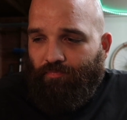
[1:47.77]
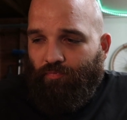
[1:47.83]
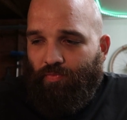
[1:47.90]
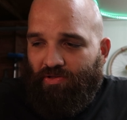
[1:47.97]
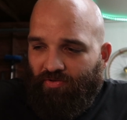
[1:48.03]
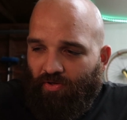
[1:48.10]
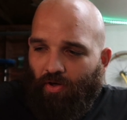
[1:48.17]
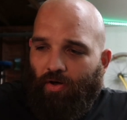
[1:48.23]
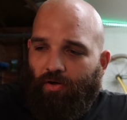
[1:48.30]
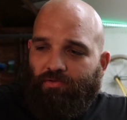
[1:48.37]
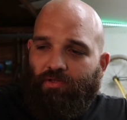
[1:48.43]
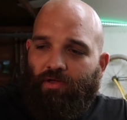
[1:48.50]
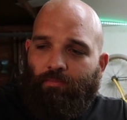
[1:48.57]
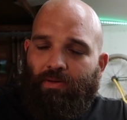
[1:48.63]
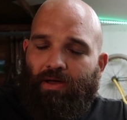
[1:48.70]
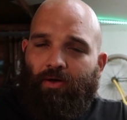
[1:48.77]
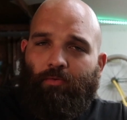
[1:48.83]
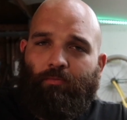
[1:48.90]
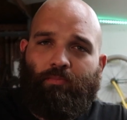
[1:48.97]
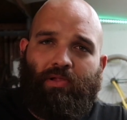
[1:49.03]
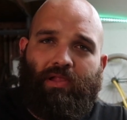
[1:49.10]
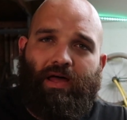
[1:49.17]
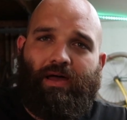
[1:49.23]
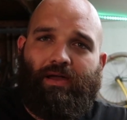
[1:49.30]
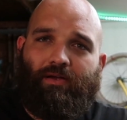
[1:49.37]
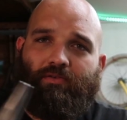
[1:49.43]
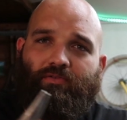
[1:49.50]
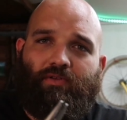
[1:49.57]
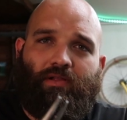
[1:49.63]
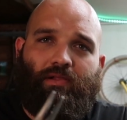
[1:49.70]
we talked about
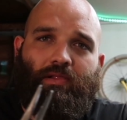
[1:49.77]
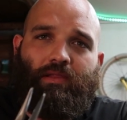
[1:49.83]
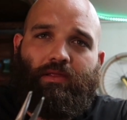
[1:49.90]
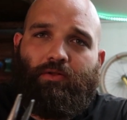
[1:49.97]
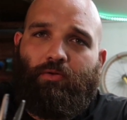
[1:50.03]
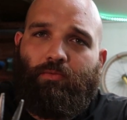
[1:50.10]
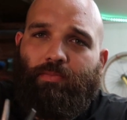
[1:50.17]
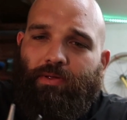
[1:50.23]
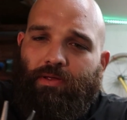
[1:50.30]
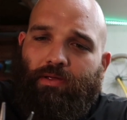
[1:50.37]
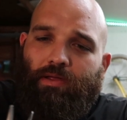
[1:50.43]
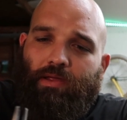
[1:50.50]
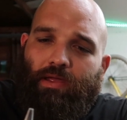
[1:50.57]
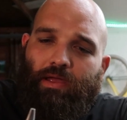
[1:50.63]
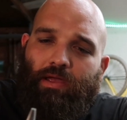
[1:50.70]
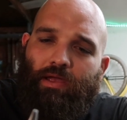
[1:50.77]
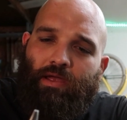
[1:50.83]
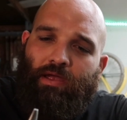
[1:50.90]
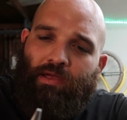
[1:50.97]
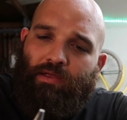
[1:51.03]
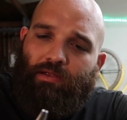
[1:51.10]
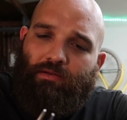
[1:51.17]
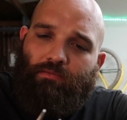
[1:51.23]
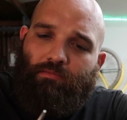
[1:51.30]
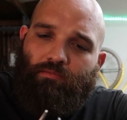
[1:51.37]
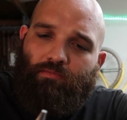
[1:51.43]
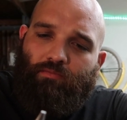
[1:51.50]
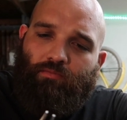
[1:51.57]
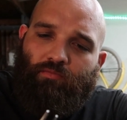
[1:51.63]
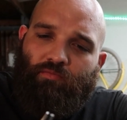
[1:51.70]
pliers a little bit, and
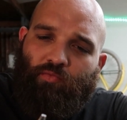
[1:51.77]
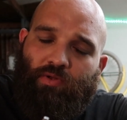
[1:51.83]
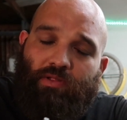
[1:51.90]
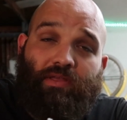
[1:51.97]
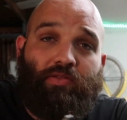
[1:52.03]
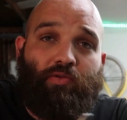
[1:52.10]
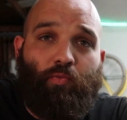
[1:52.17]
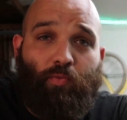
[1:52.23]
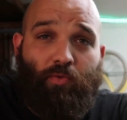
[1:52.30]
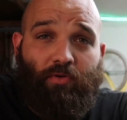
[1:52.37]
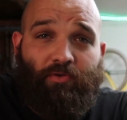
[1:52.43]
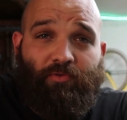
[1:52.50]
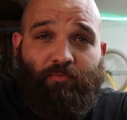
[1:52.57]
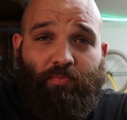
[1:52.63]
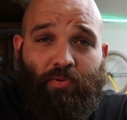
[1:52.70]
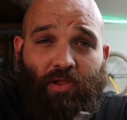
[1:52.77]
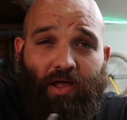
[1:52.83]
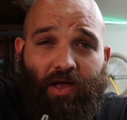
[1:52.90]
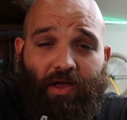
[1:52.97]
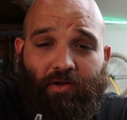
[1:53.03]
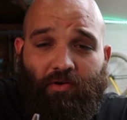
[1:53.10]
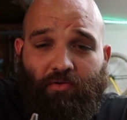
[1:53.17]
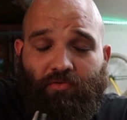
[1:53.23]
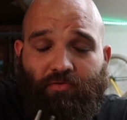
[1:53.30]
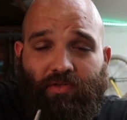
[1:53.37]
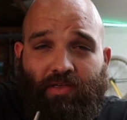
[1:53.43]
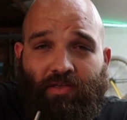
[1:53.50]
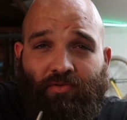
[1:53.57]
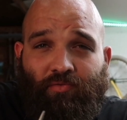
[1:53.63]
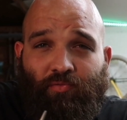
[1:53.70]
really the world of pliers
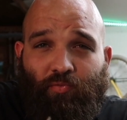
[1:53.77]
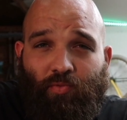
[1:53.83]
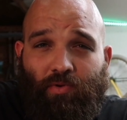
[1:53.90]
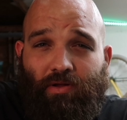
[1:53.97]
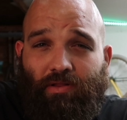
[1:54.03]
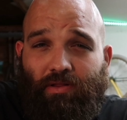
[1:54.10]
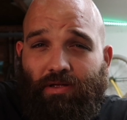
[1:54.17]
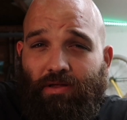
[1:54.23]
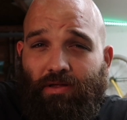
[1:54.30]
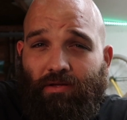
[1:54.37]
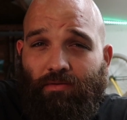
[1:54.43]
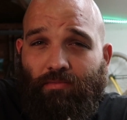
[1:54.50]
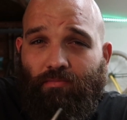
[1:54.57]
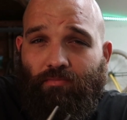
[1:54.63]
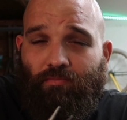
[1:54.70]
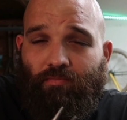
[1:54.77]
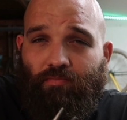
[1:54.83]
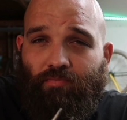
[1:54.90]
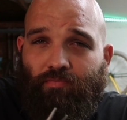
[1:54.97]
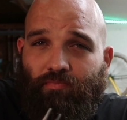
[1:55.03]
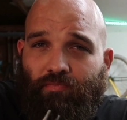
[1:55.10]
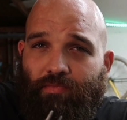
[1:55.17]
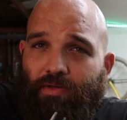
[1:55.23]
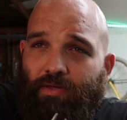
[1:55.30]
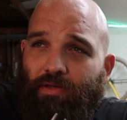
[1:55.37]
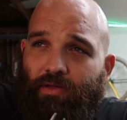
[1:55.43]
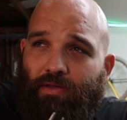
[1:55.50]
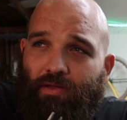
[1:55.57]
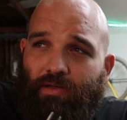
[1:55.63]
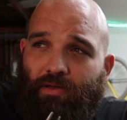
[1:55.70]
is really
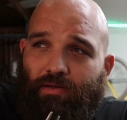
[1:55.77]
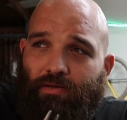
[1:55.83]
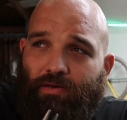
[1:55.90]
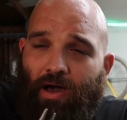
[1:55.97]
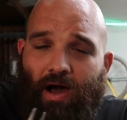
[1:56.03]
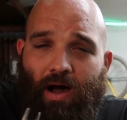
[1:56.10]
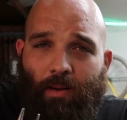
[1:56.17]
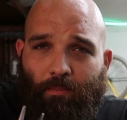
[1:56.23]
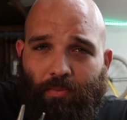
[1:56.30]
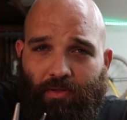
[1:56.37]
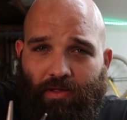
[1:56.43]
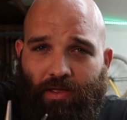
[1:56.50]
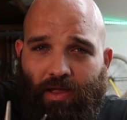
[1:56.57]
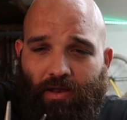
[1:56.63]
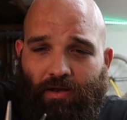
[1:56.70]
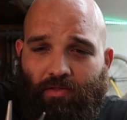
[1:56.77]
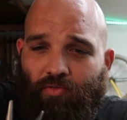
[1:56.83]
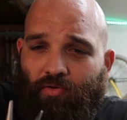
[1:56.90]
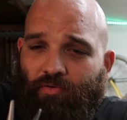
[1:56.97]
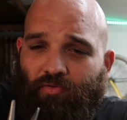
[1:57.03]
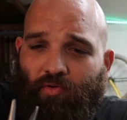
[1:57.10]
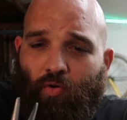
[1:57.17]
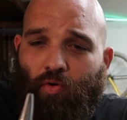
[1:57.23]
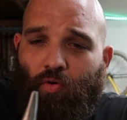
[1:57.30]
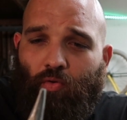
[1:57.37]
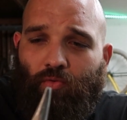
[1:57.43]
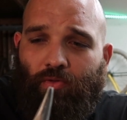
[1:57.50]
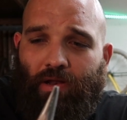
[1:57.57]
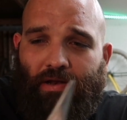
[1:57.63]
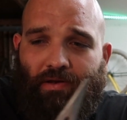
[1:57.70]
complicated. There's a
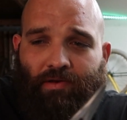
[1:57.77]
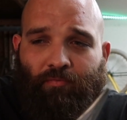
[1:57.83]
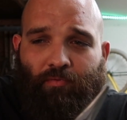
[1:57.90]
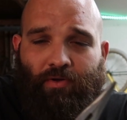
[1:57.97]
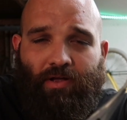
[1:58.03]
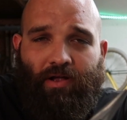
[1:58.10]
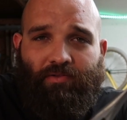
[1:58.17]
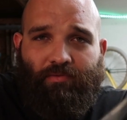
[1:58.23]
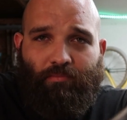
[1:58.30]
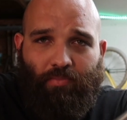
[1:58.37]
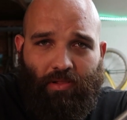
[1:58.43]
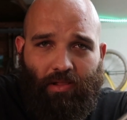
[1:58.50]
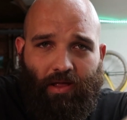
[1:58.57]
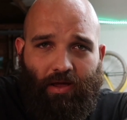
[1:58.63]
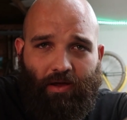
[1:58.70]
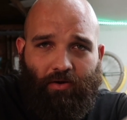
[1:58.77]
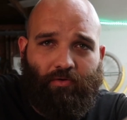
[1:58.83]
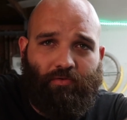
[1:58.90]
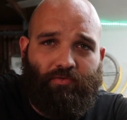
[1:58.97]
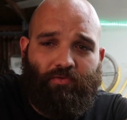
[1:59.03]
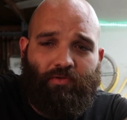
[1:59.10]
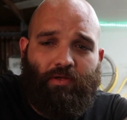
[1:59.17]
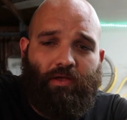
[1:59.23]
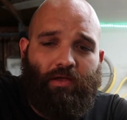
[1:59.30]
whole lot of different kinds of pliers